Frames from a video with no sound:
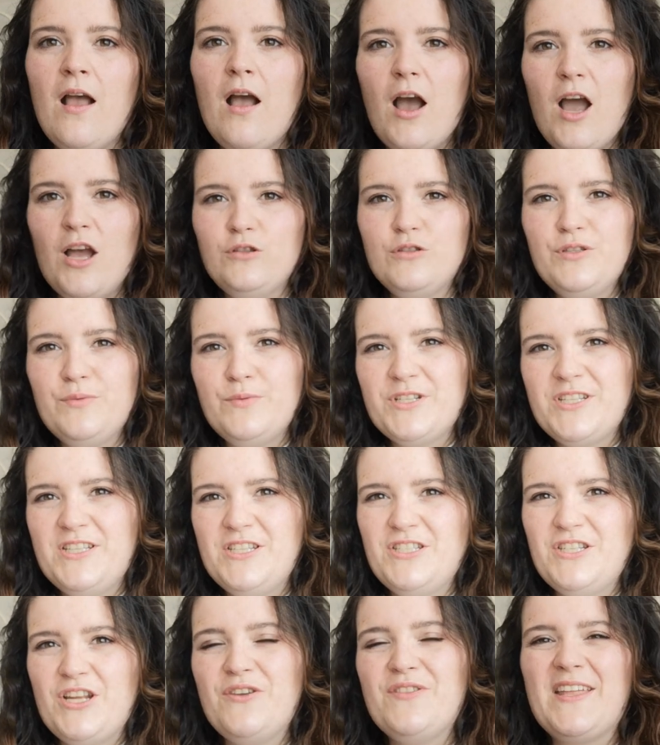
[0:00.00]
I also
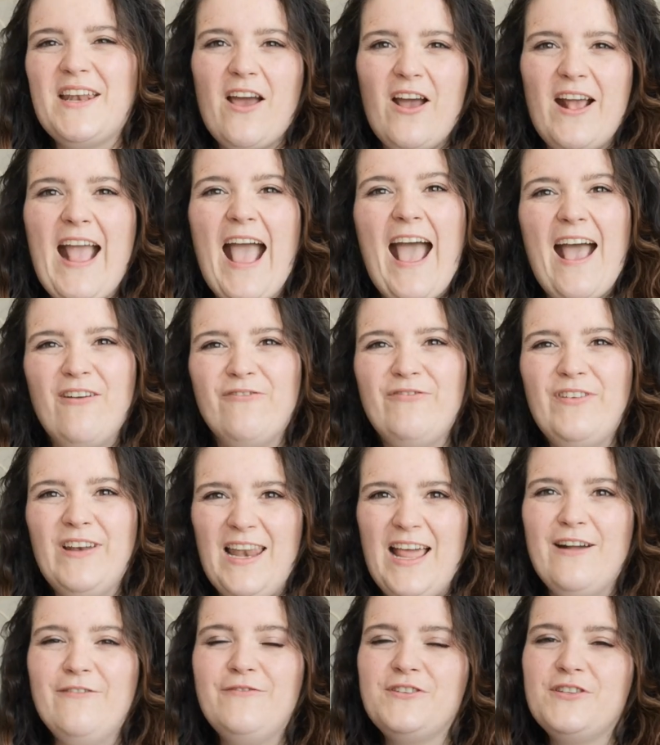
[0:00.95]
wanted to note that I have
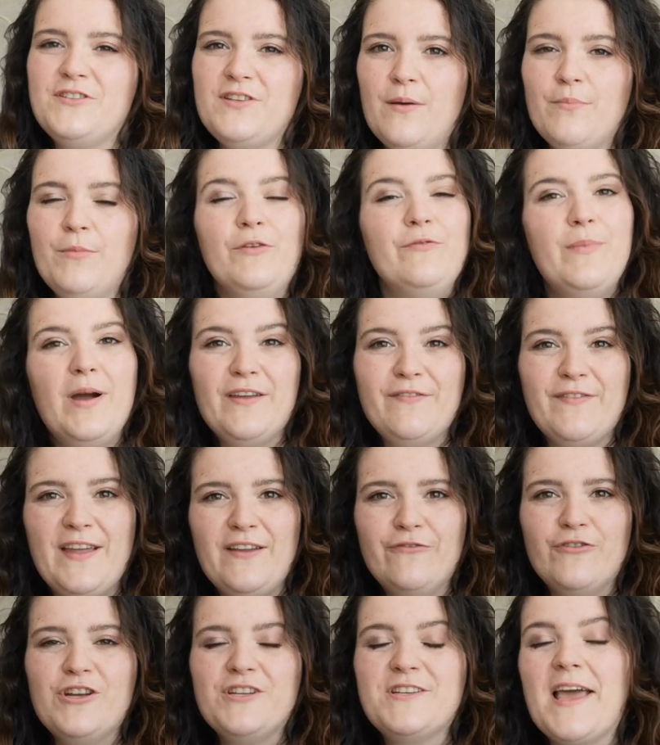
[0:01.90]
left some of my
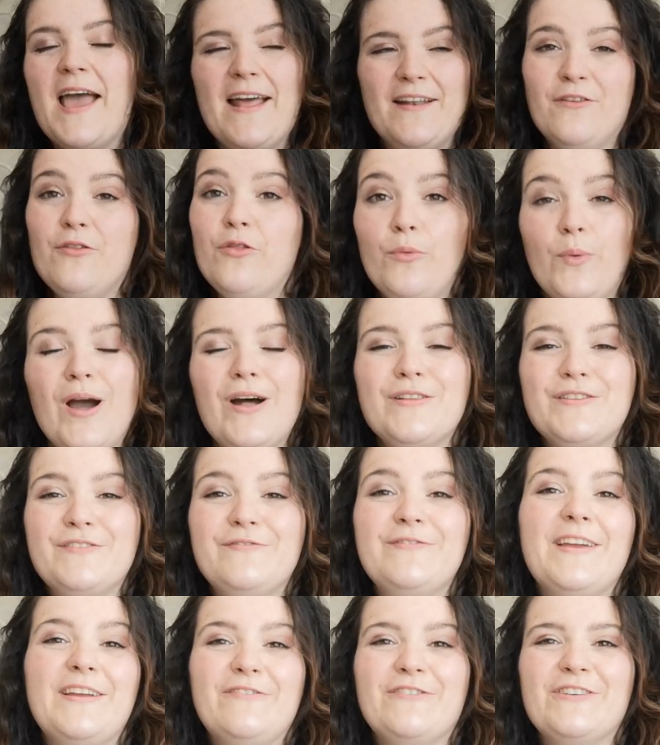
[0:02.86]
favourite and the world's
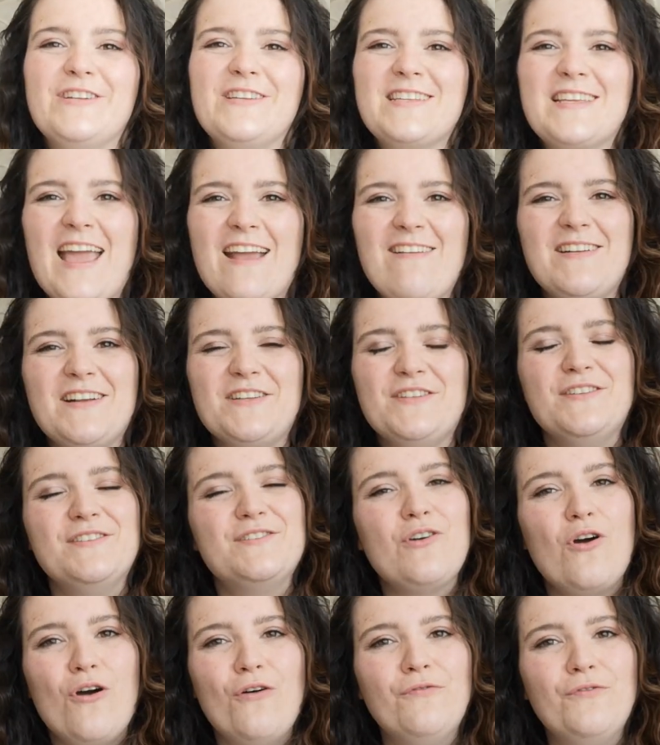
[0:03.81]
favourite
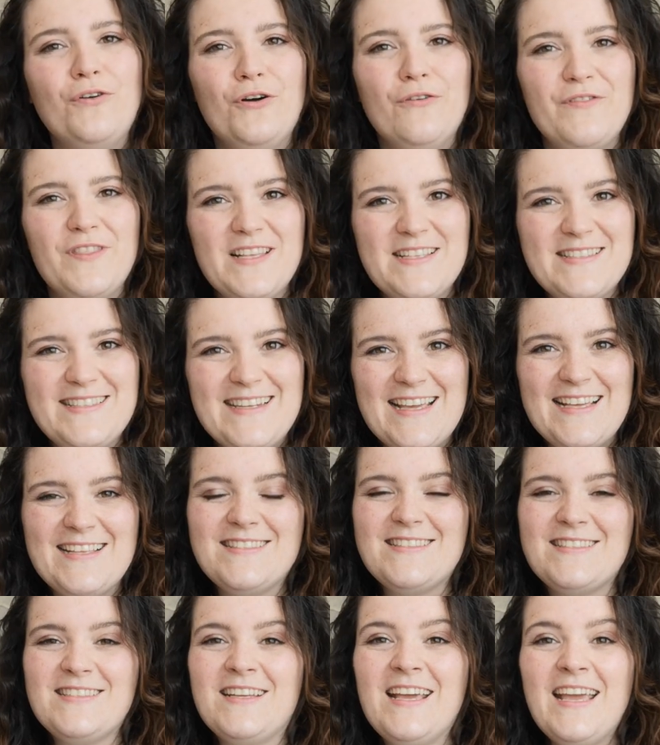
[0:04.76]
characters off of this
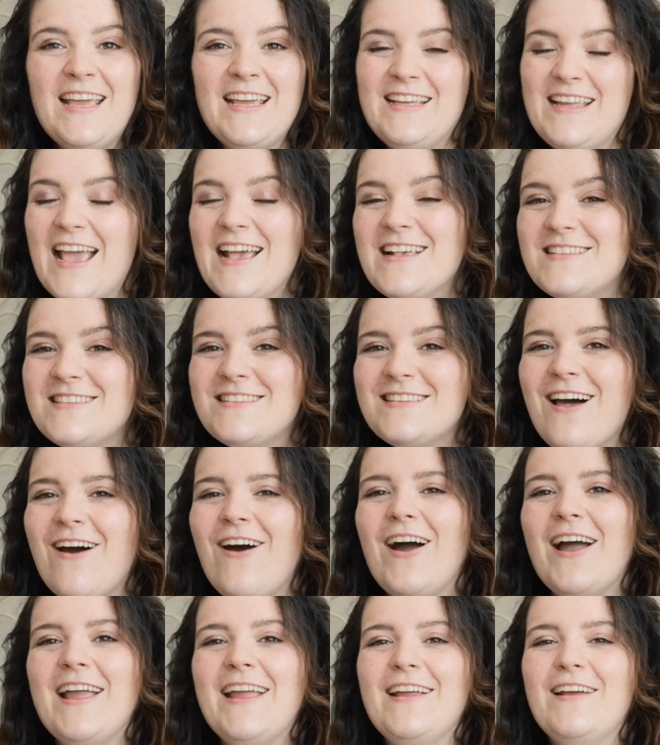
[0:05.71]
list. Yes,
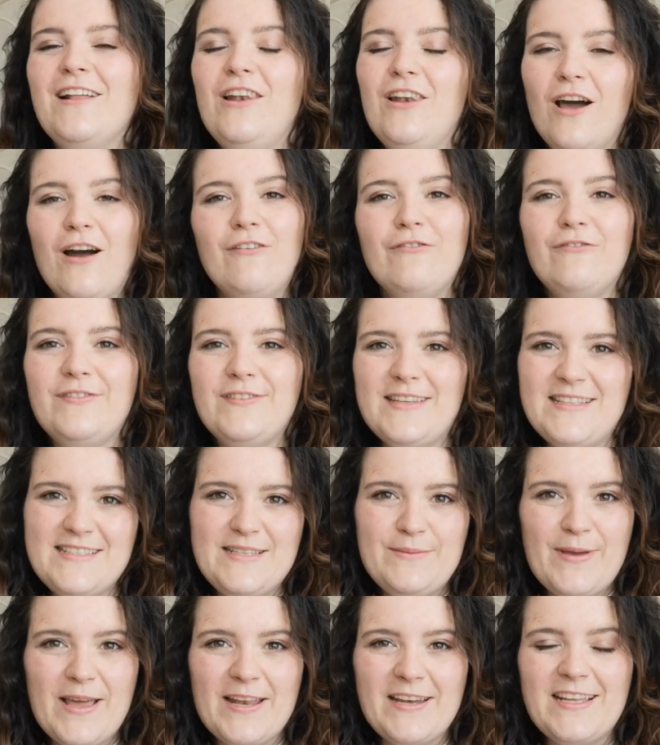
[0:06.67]
I love
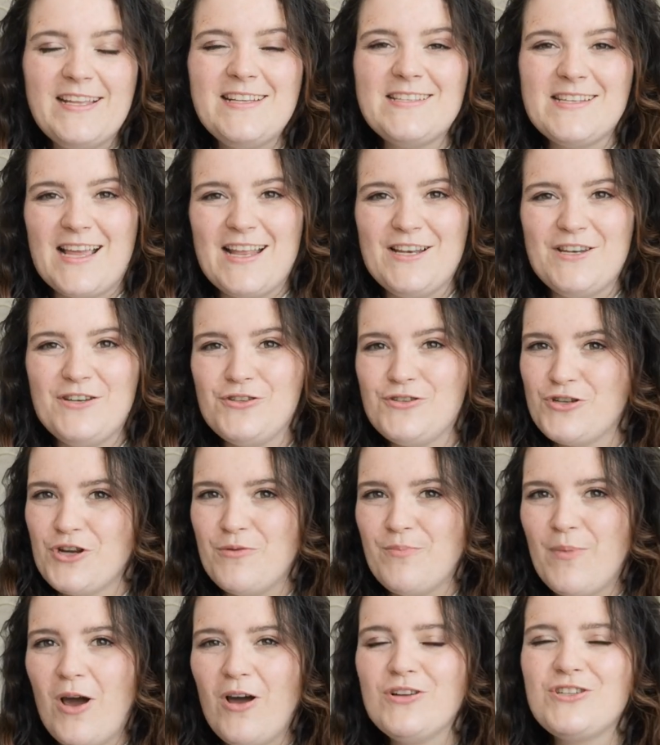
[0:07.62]
Lizzie Bennet and
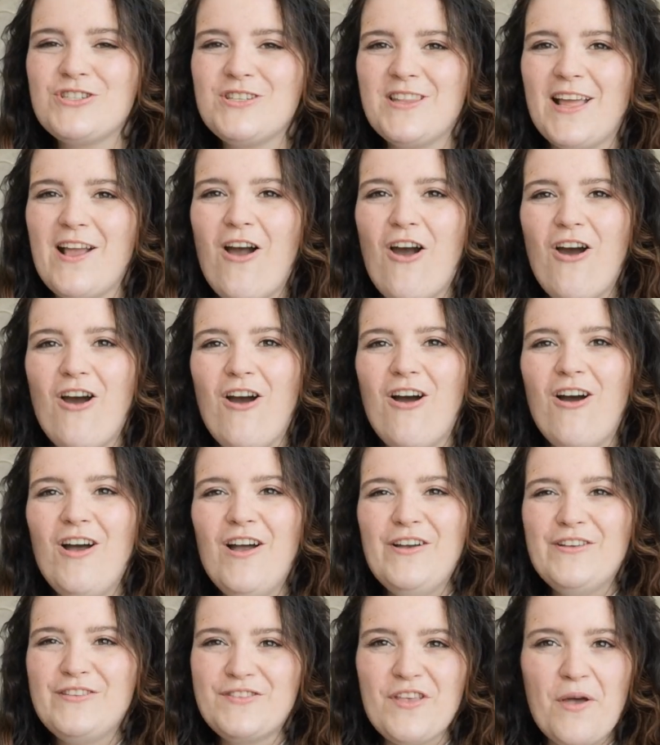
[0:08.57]
Jo March, they are
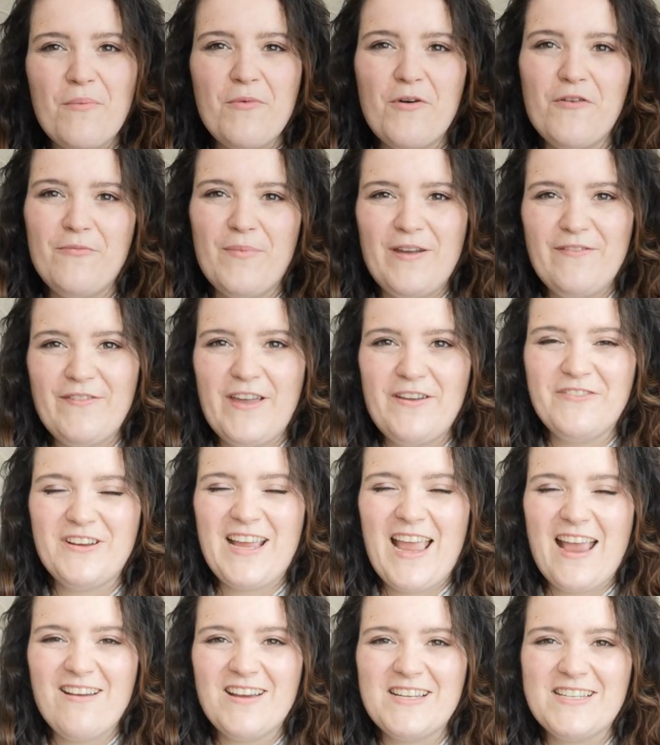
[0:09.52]
some of my
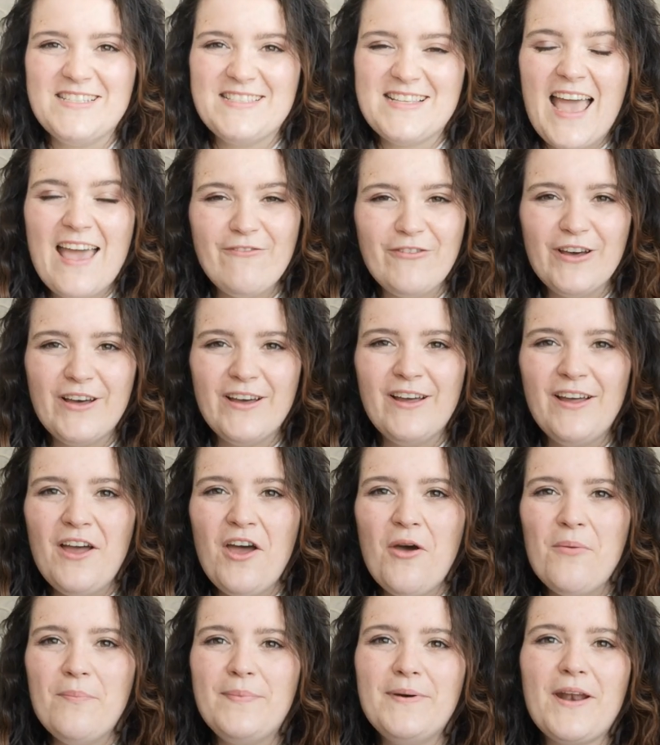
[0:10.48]
favourite characters ever,
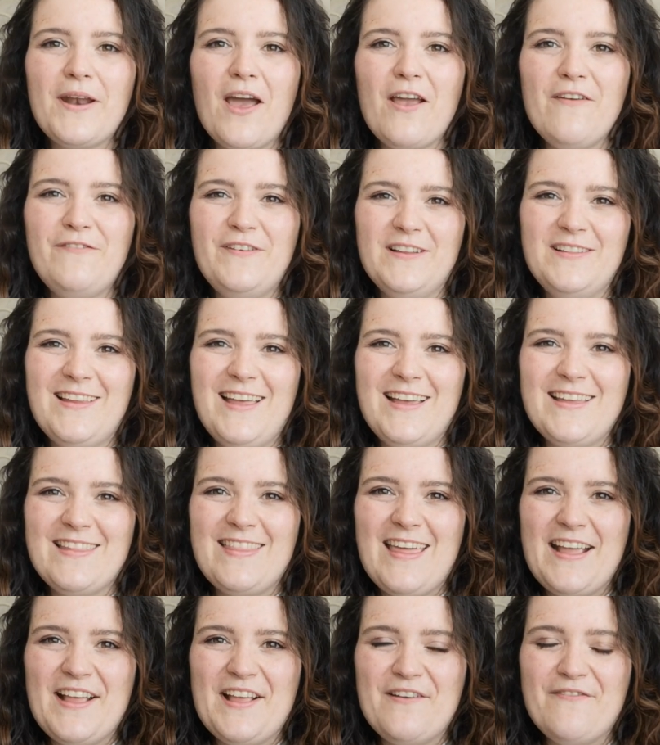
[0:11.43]
but I feel like
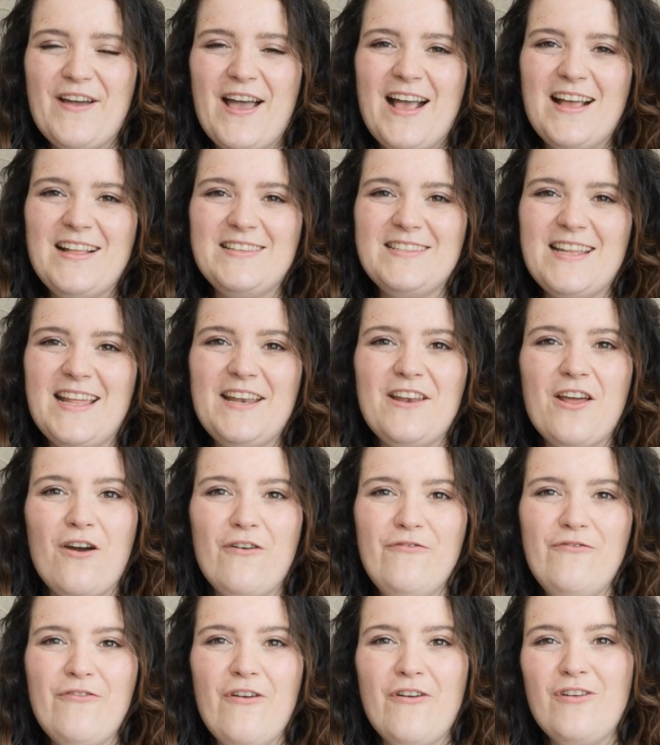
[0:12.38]
they have had
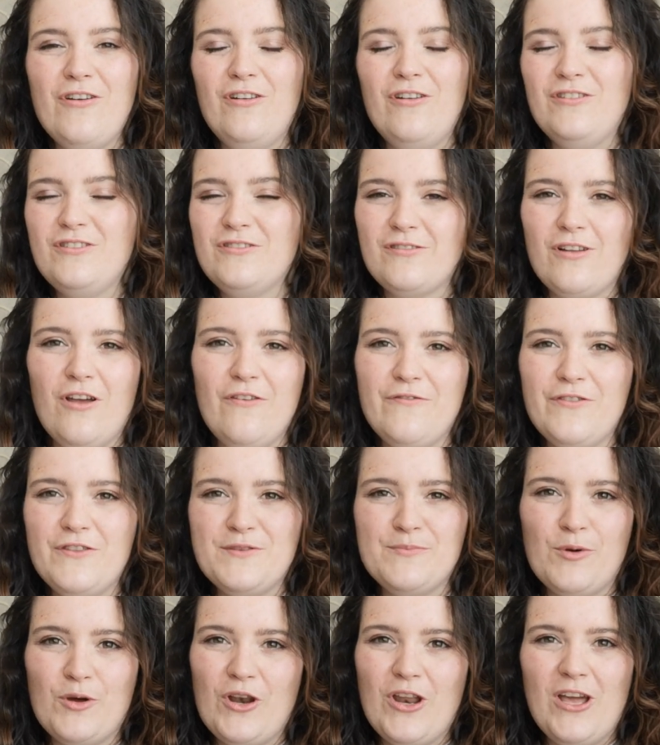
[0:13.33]
enough of the
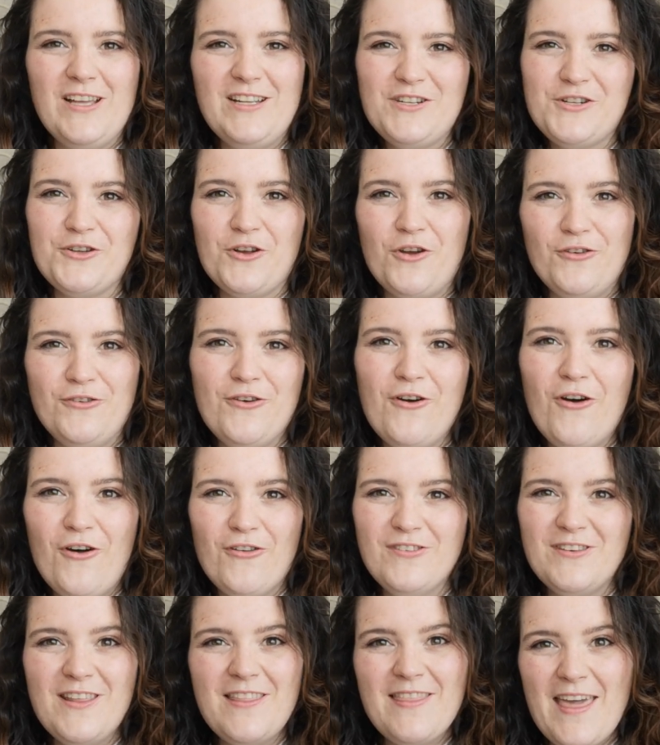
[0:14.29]
spotlight shone
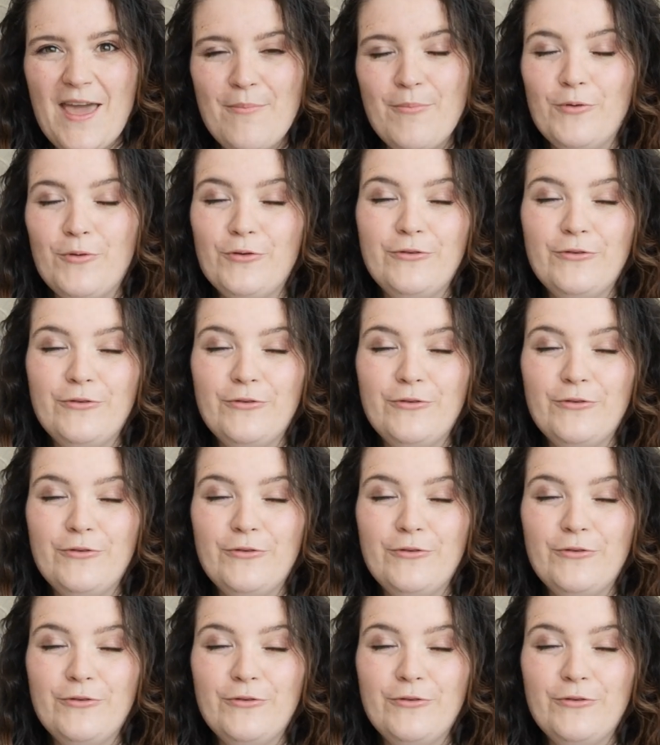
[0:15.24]
on them